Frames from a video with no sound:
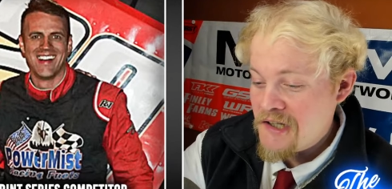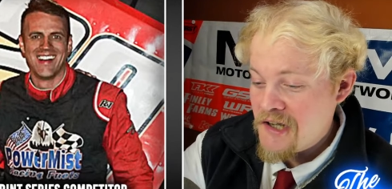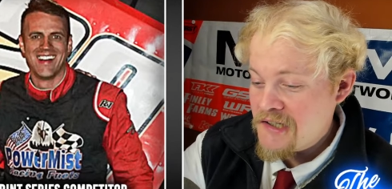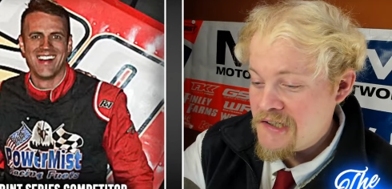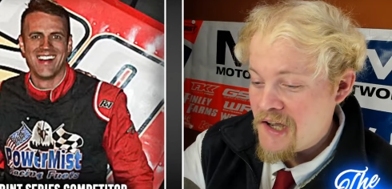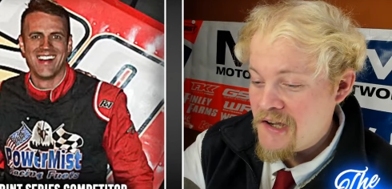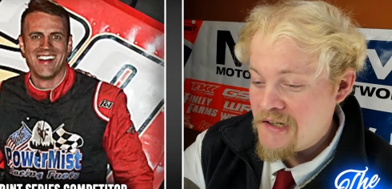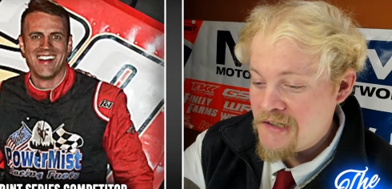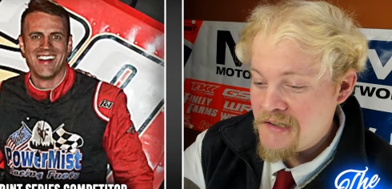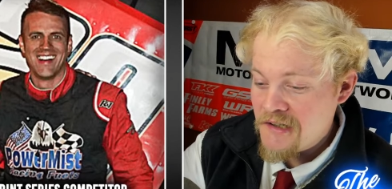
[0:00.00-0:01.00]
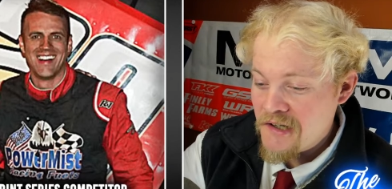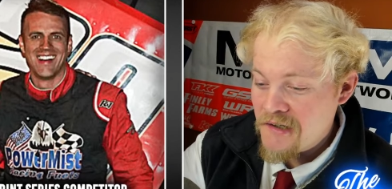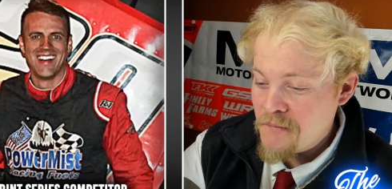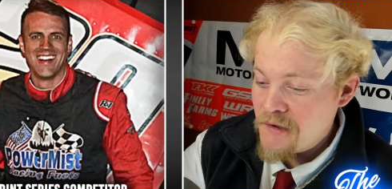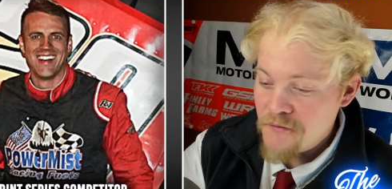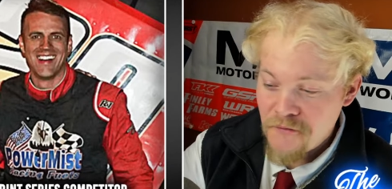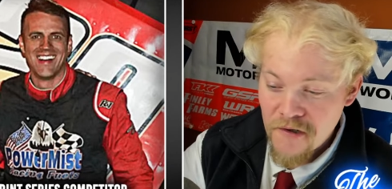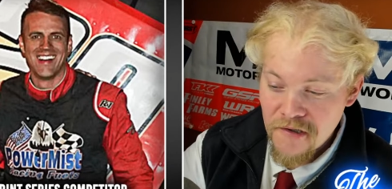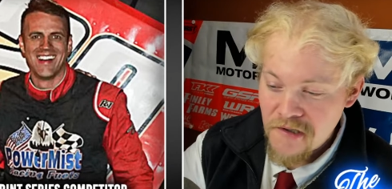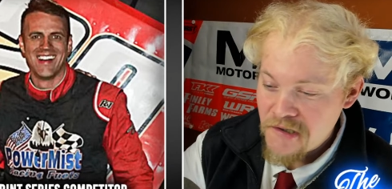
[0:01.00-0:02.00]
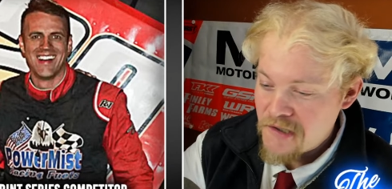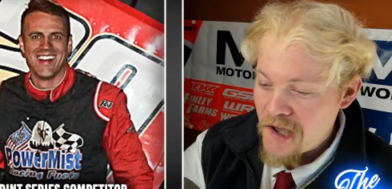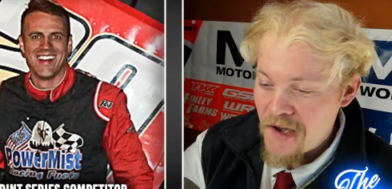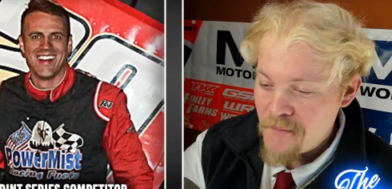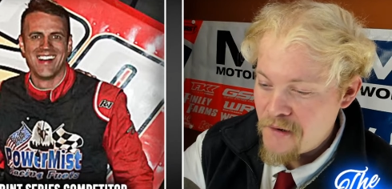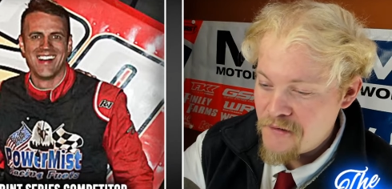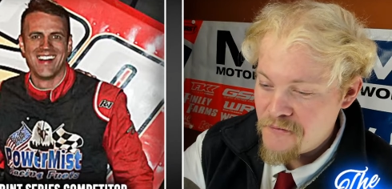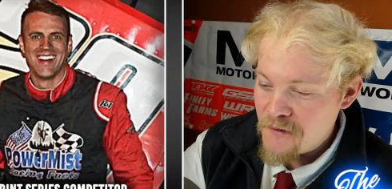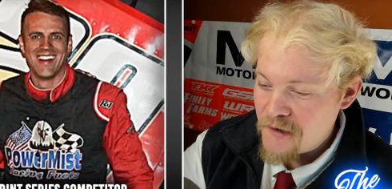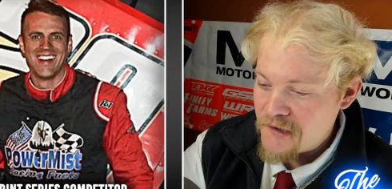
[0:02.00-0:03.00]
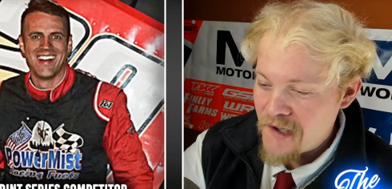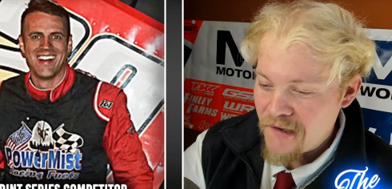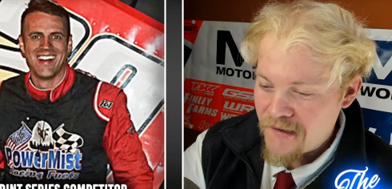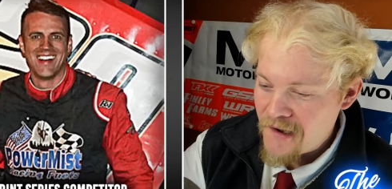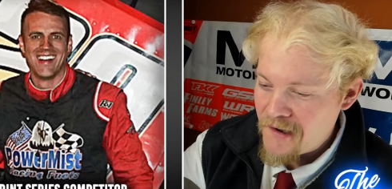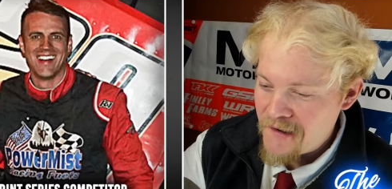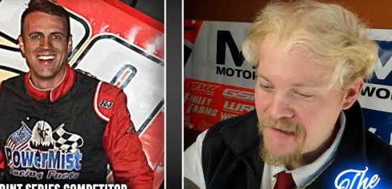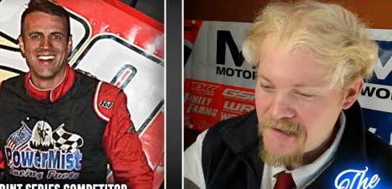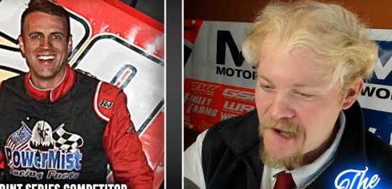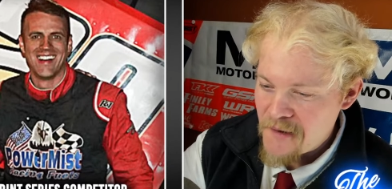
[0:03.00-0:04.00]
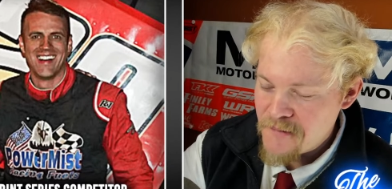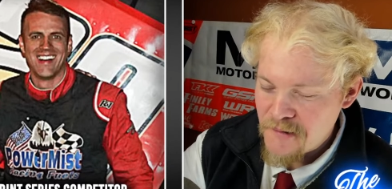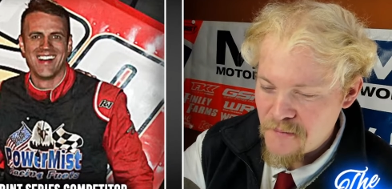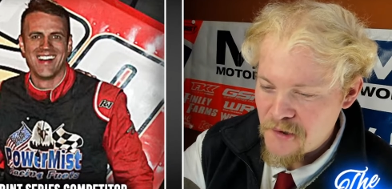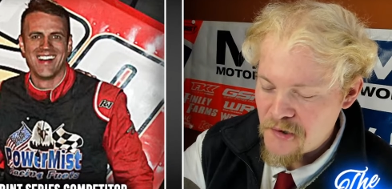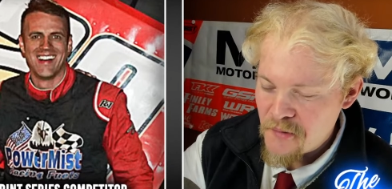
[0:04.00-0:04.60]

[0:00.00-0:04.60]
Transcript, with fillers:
Speaker 1: the next night, and it's like, motherfuck this guy, motherfuck that guy, stab someone in